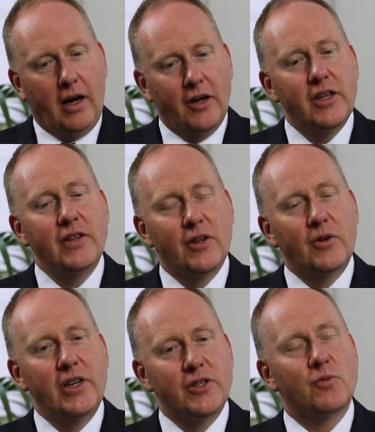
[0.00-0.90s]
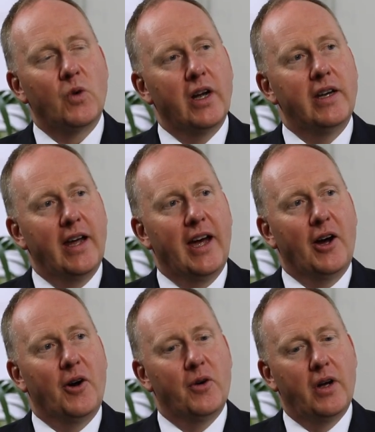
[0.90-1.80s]
I think there is right
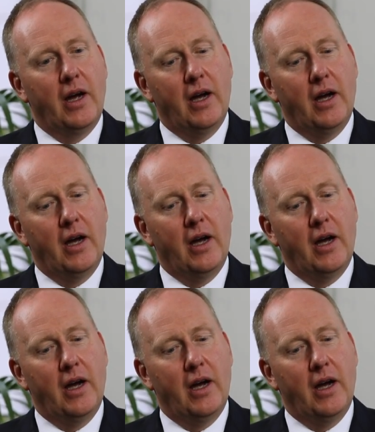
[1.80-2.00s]
now,